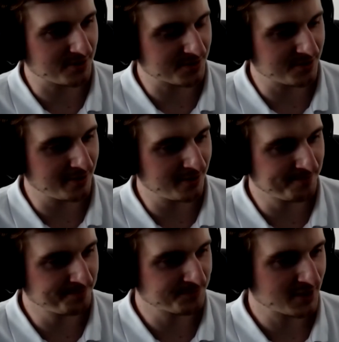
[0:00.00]
Uh, so
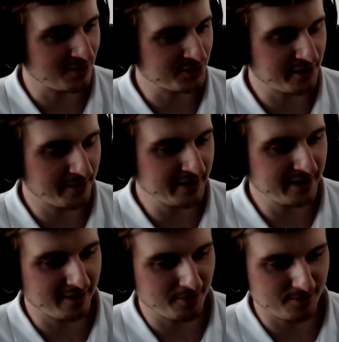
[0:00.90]
uh,
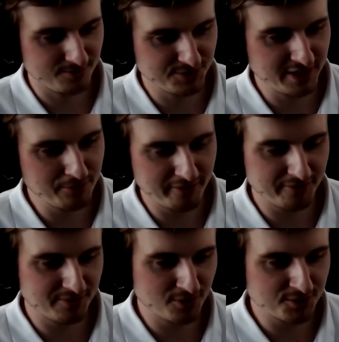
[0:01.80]
generally, uh, dealing with
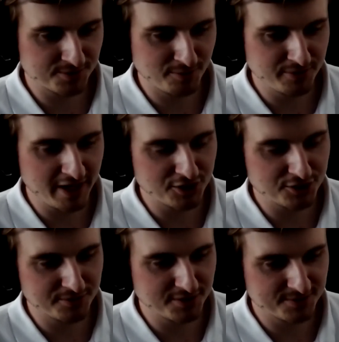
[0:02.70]
those
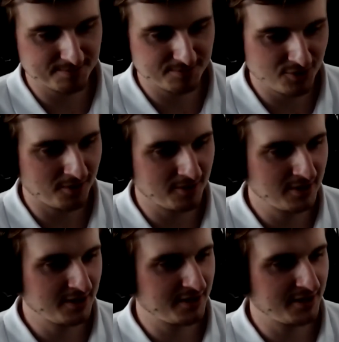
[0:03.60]
modulations, you know,
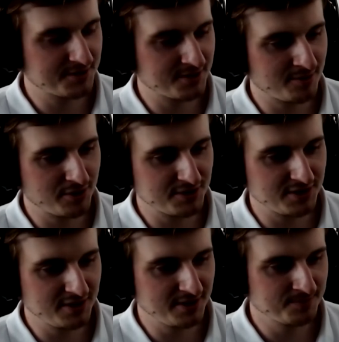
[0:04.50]
is
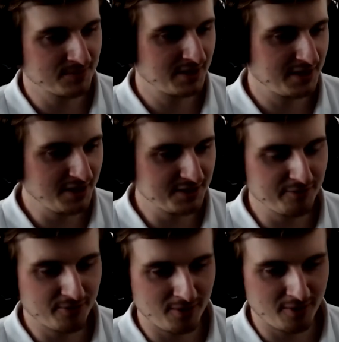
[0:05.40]
pretty easy
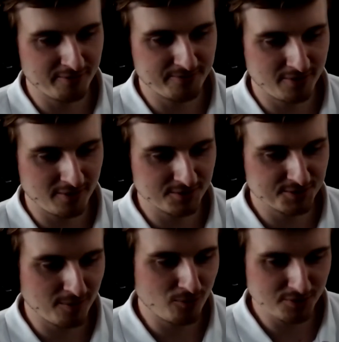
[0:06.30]
for for
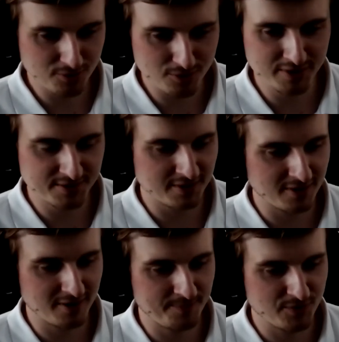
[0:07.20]
someone who is
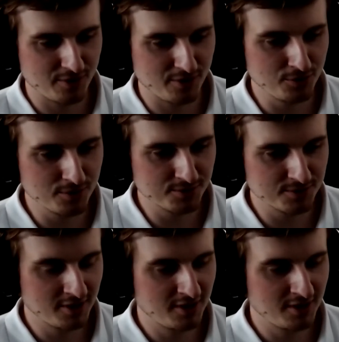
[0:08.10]
um, used